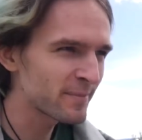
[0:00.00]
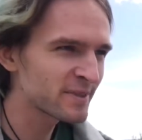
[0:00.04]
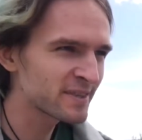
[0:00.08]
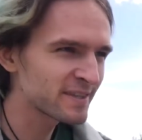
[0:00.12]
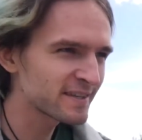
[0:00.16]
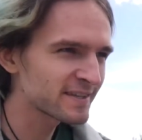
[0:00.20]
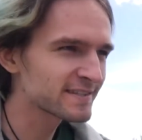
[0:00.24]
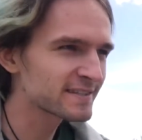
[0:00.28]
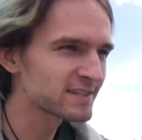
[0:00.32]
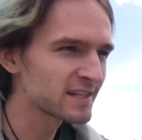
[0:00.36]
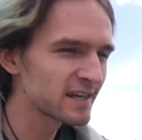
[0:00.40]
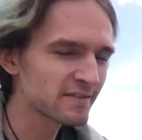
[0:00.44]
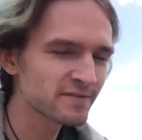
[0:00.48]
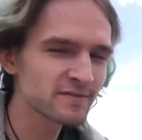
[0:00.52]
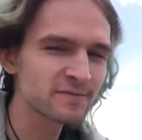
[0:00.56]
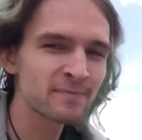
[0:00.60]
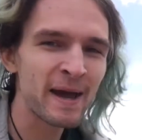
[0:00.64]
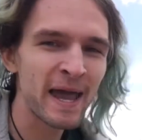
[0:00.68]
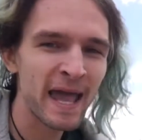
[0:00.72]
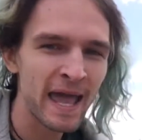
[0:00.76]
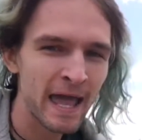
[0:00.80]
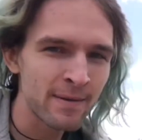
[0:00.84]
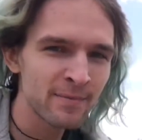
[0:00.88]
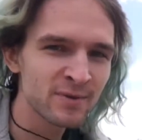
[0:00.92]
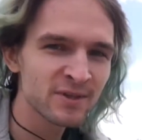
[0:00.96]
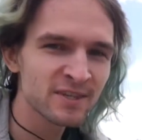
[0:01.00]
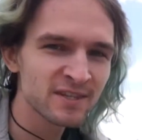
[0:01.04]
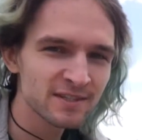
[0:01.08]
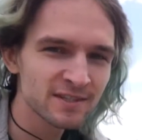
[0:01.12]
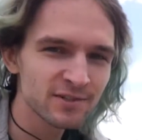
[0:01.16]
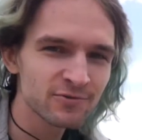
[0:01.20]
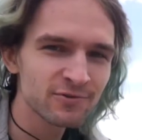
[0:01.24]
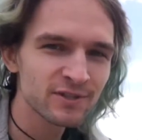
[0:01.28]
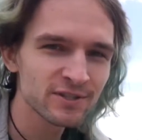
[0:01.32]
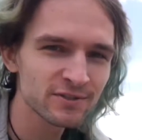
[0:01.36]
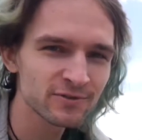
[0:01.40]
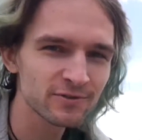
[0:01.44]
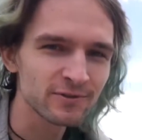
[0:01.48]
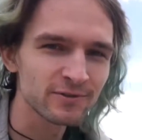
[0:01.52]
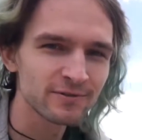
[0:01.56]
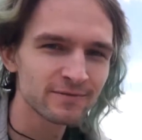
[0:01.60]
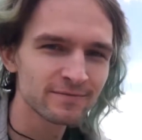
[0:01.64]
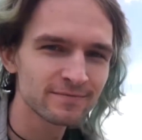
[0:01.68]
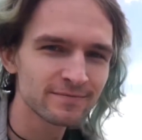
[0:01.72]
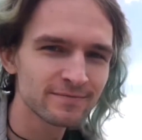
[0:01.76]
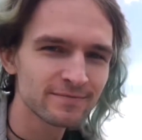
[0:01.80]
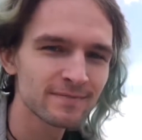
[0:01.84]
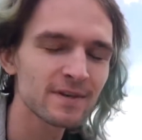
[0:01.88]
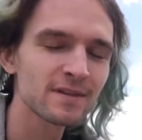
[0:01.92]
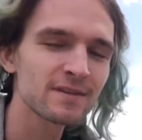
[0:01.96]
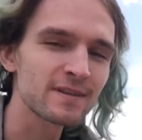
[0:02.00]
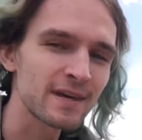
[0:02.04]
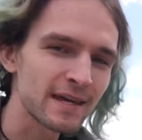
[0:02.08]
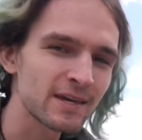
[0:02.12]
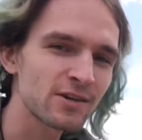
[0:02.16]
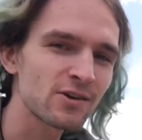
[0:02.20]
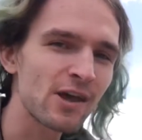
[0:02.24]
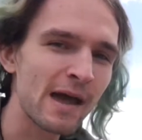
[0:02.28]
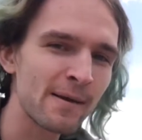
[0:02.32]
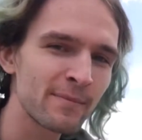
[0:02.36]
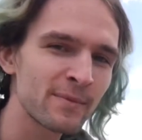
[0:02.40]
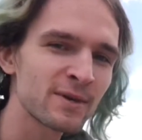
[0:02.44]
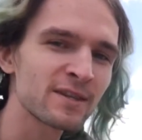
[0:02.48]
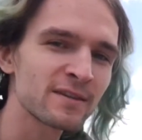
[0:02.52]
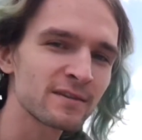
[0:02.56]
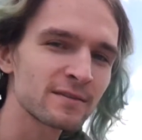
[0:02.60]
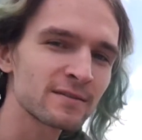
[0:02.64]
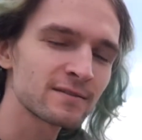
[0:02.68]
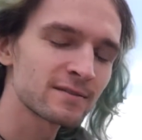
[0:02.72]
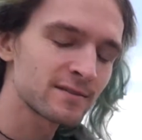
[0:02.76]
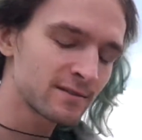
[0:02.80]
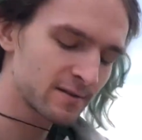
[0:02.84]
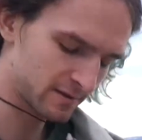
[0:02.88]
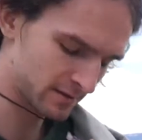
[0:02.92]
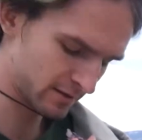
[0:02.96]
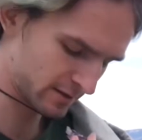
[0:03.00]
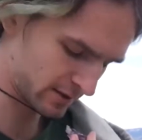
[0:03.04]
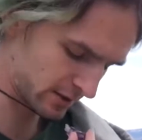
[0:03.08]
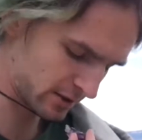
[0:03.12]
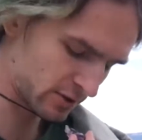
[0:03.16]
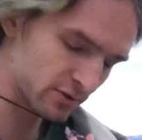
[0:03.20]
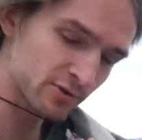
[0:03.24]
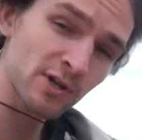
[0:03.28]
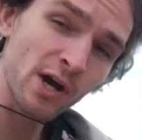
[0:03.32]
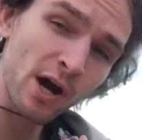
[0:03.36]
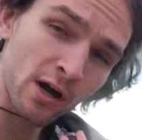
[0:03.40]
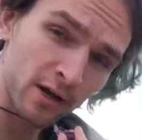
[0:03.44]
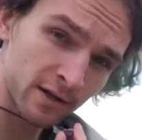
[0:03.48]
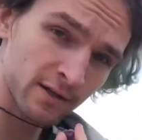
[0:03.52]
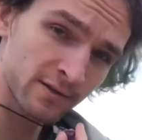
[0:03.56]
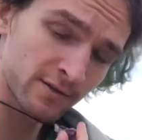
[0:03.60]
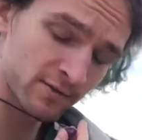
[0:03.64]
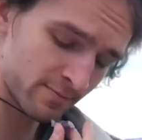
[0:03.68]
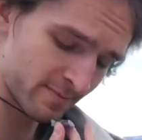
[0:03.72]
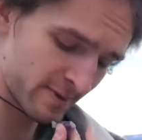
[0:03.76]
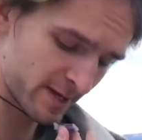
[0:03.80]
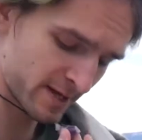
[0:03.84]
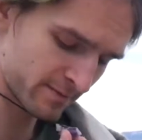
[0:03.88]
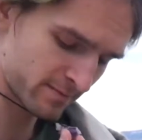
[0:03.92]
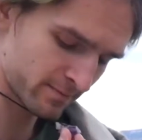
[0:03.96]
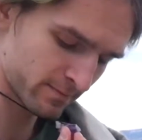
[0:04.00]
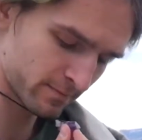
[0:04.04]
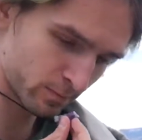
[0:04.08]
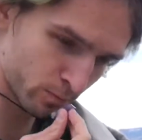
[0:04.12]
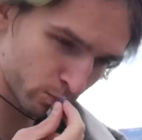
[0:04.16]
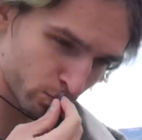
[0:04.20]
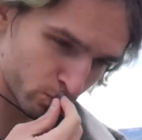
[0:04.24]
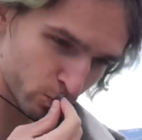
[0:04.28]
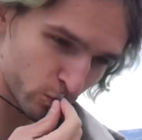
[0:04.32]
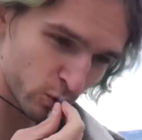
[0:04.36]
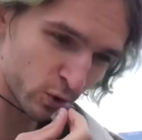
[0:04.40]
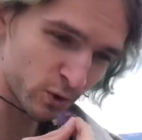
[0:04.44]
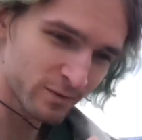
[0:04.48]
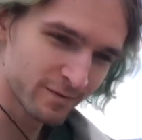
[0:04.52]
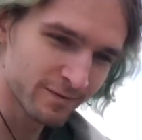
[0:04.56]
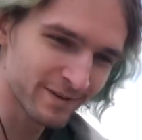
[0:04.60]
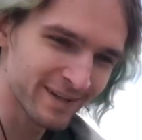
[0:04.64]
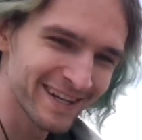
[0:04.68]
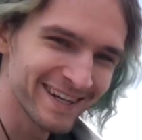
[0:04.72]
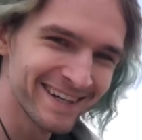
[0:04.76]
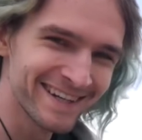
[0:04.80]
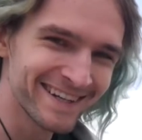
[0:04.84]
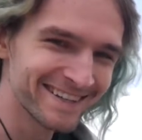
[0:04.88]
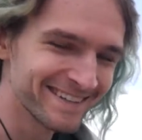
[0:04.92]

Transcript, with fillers: Amethyst loves my amethyst crystal. Thank you, Amethyst. You're talking to